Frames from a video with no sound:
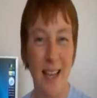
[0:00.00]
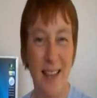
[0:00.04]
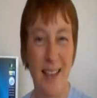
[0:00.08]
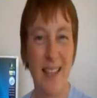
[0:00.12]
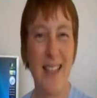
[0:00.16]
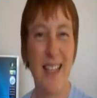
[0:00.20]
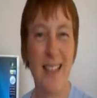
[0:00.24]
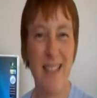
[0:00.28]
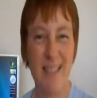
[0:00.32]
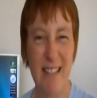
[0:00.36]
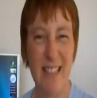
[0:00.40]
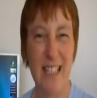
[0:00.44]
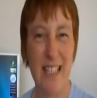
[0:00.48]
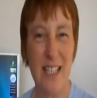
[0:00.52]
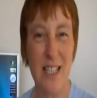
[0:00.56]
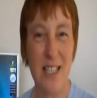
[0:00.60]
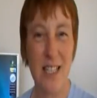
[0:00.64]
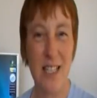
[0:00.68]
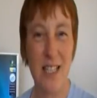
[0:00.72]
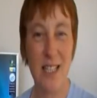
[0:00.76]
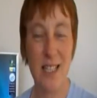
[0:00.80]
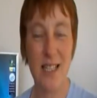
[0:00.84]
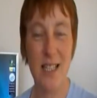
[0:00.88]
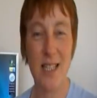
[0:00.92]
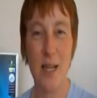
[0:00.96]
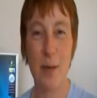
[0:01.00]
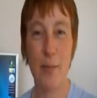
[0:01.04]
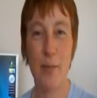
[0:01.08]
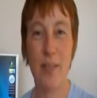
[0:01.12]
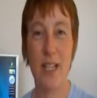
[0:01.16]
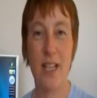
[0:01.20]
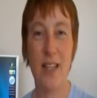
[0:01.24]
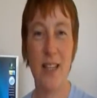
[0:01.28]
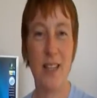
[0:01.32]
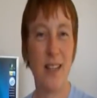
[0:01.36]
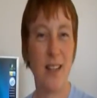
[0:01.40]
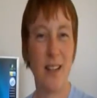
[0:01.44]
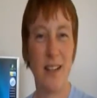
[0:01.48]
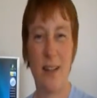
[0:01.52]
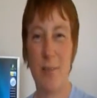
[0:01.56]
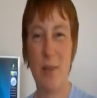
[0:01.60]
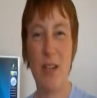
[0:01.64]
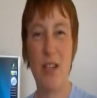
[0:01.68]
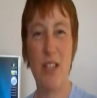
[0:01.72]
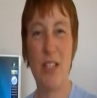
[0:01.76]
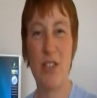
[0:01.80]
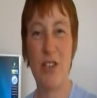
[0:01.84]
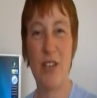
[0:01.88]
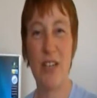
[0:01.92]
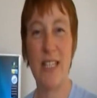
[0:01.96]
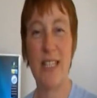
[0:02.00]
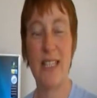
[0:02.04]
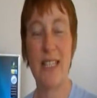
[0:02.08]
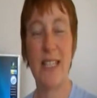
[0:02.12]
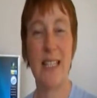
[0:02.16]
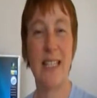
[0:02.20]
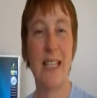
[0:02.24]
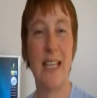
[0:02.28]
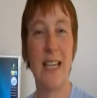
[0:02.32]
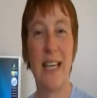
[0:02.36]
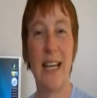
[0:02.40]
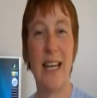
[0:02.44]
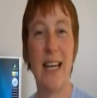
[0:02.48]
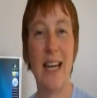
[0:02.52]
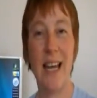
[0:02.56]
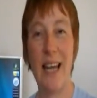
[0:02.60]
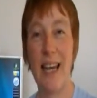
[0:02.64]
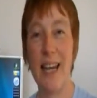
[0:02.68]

There is a certain subject that I'm interested in,